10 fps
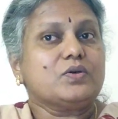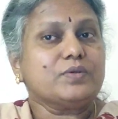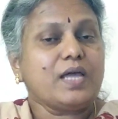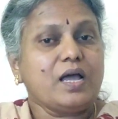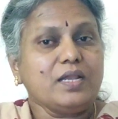
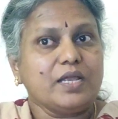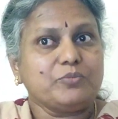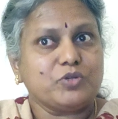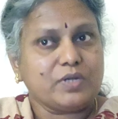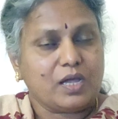Kunal
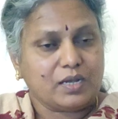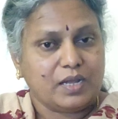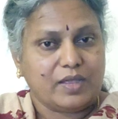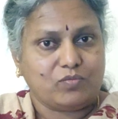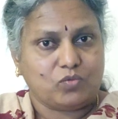and
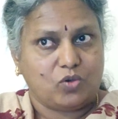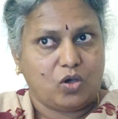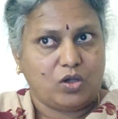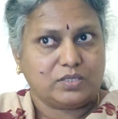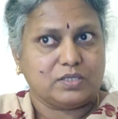Runal have
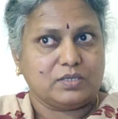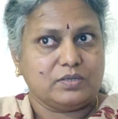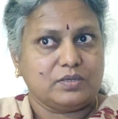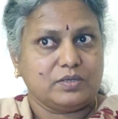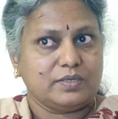got
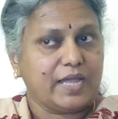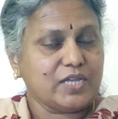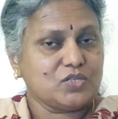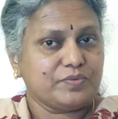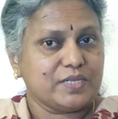
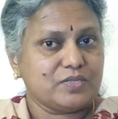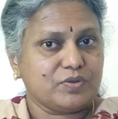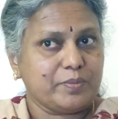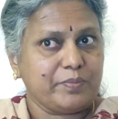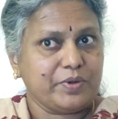dash friends
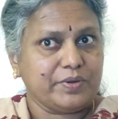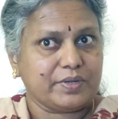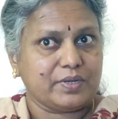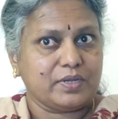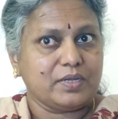from
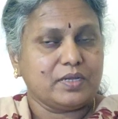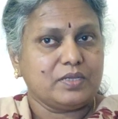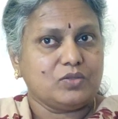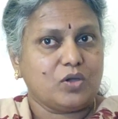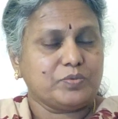America.
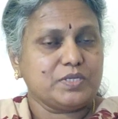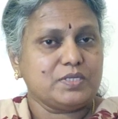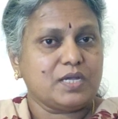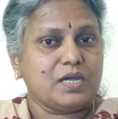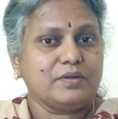The
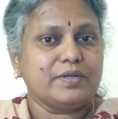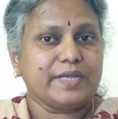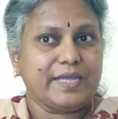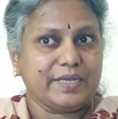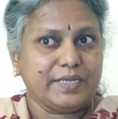options are
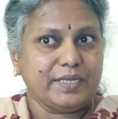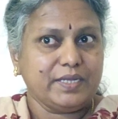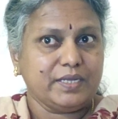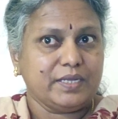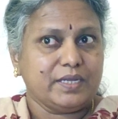
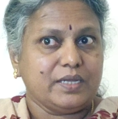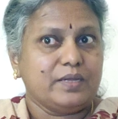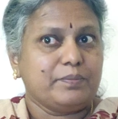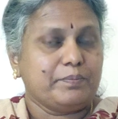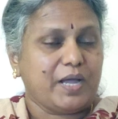any,
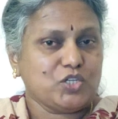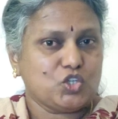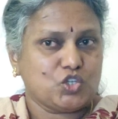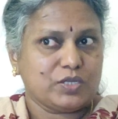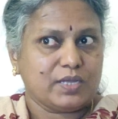
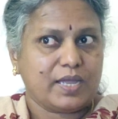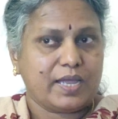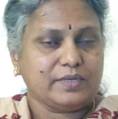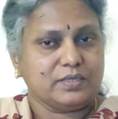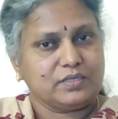much,
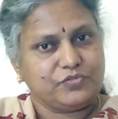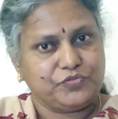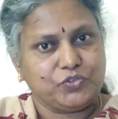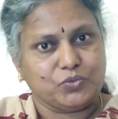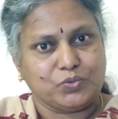and a
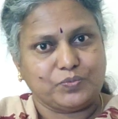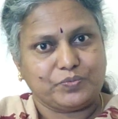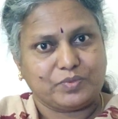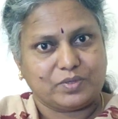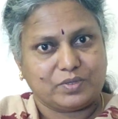few.
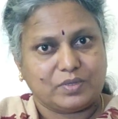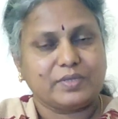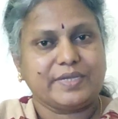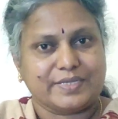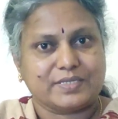
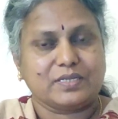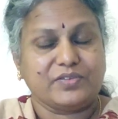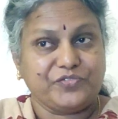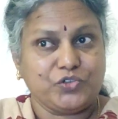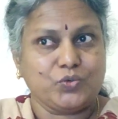Yes,
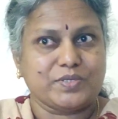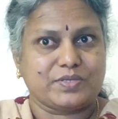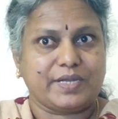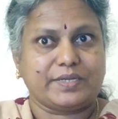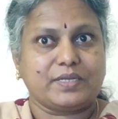a few
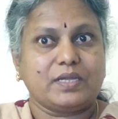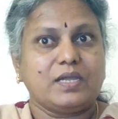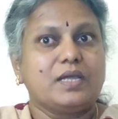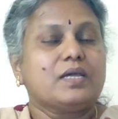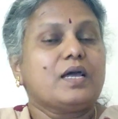is right.
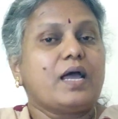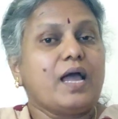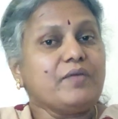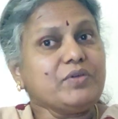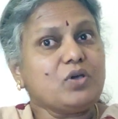
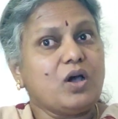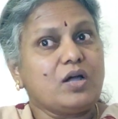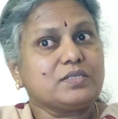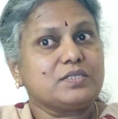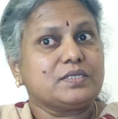Have you
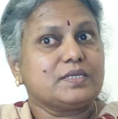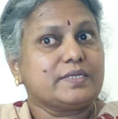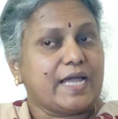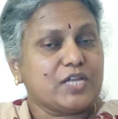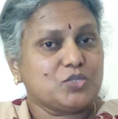got
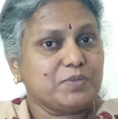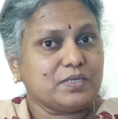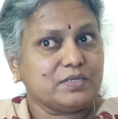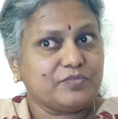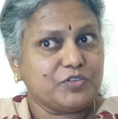dash
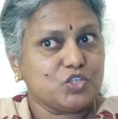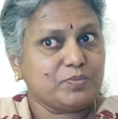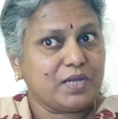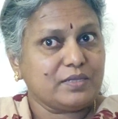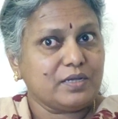milk in the fridge,
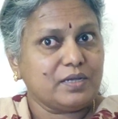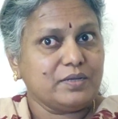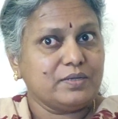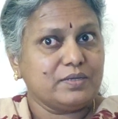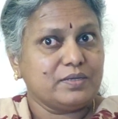mother?